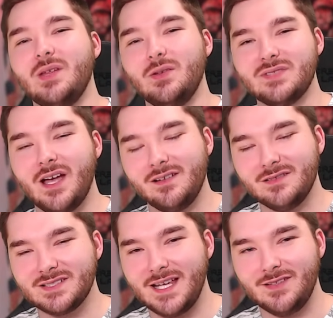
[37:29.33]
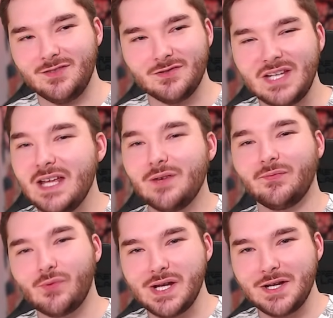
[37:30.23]
he was out here saying, your key to
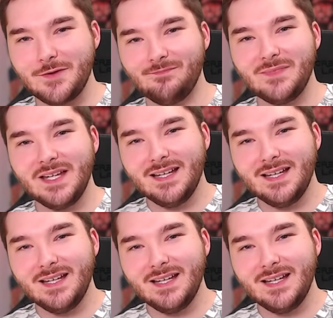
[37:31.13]
freedom